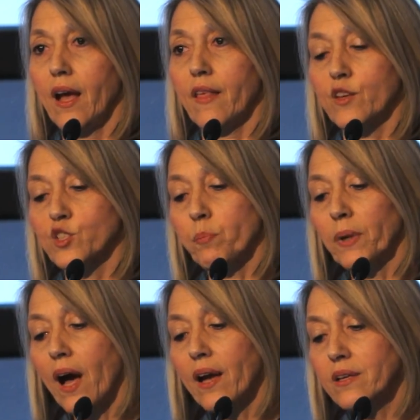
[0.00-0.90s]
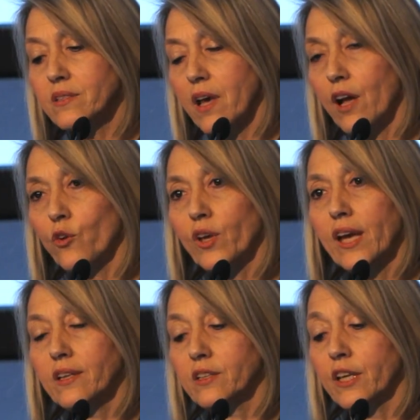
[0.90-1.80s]
The suppliers are
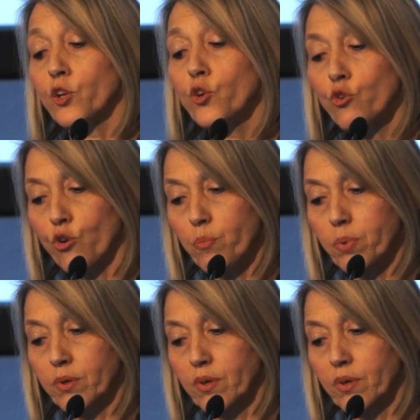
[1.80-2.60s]
located in Europe